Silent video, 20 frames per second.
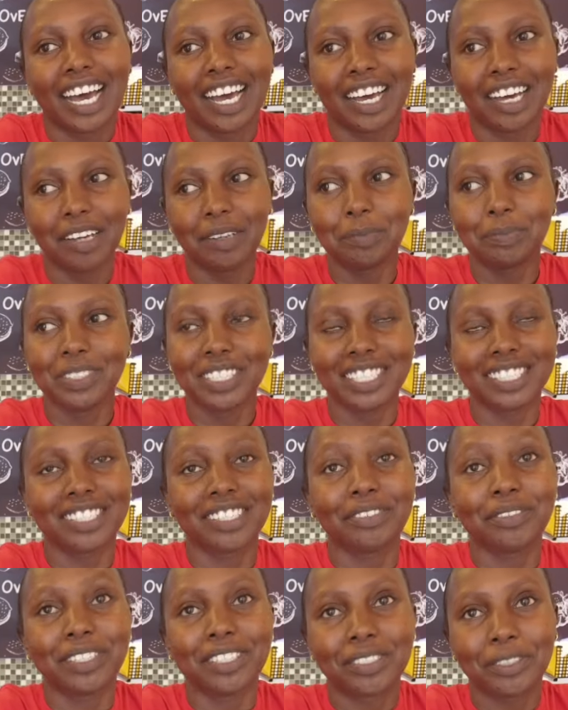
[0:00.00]
I'm just
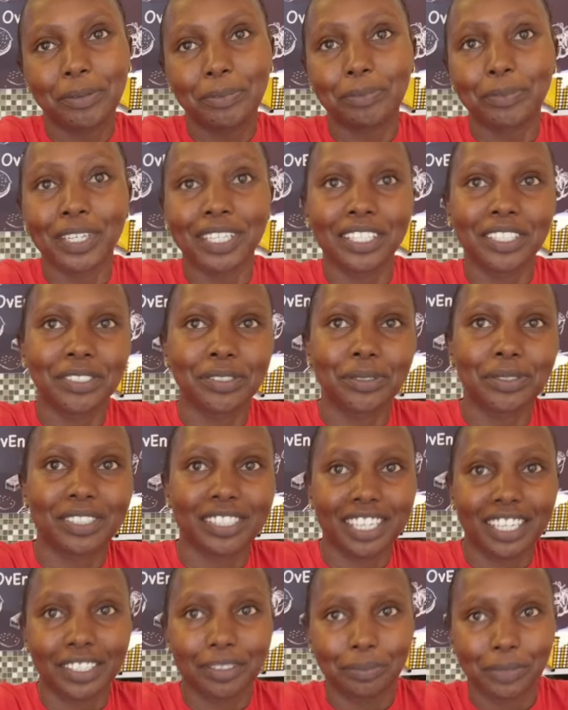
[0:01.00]
saving some money to
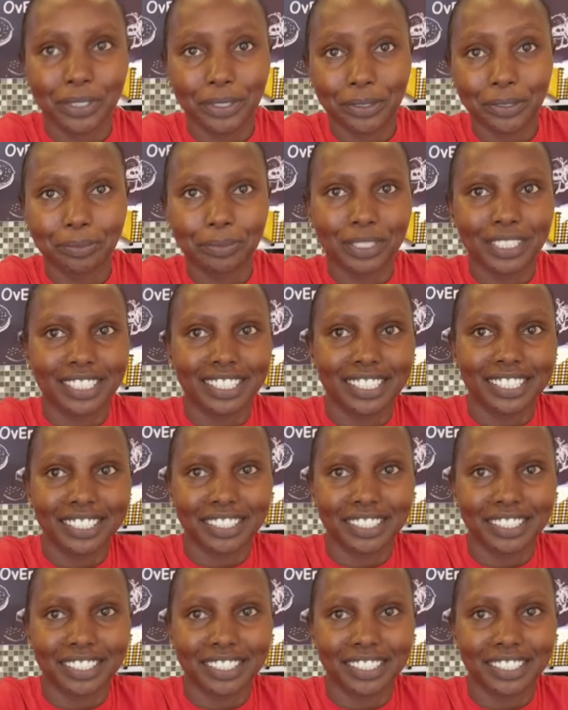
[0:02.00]
start my own business.